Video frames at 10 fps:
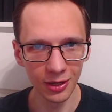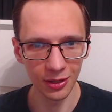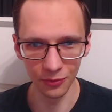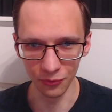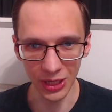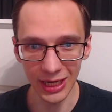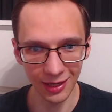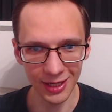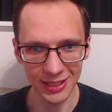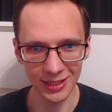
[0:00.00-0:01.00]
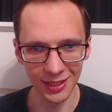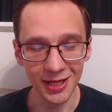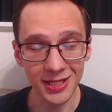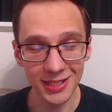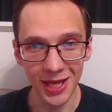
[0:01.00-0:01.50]
realized that it
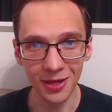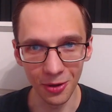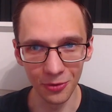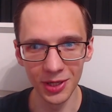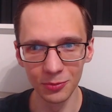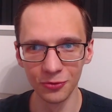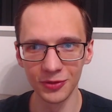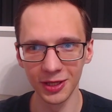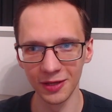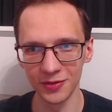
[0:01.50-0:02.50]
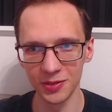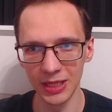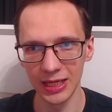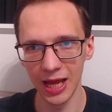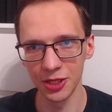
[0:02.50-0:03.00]
is the only move that gives me an
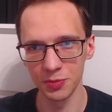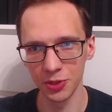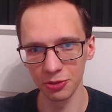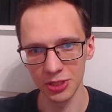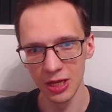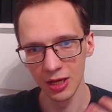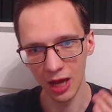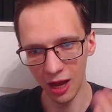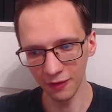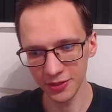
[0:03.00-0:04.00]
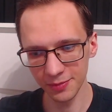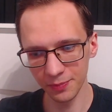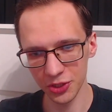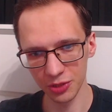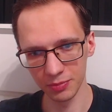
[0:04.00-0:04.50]
edge, because after
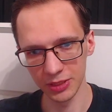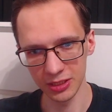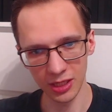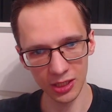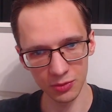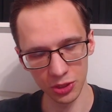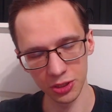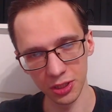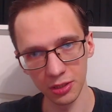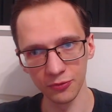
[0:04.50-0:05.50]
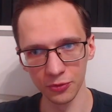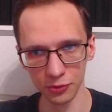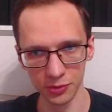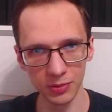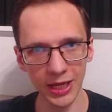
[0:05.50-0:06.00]
bishop d6, which I did of course
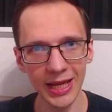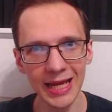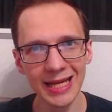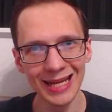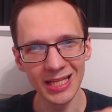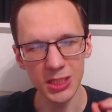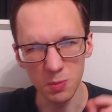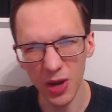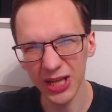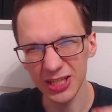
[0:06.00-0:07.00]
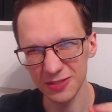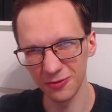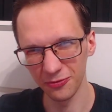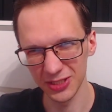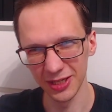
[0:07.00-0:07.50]
play, it's minus
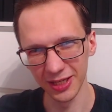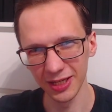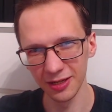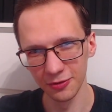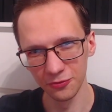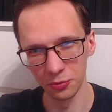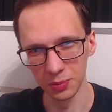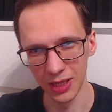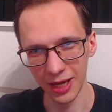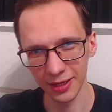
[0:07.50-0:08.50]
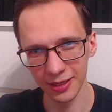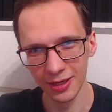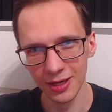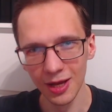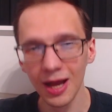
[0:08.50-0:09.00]
15 for black.
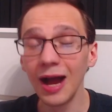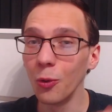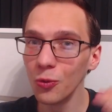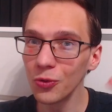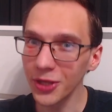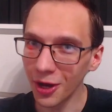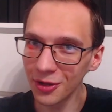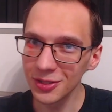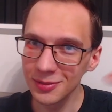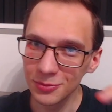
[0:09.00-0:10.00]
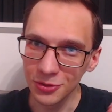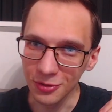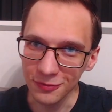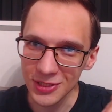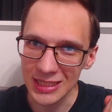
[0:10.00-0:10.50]
All the other
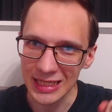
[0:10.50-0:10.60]
moves,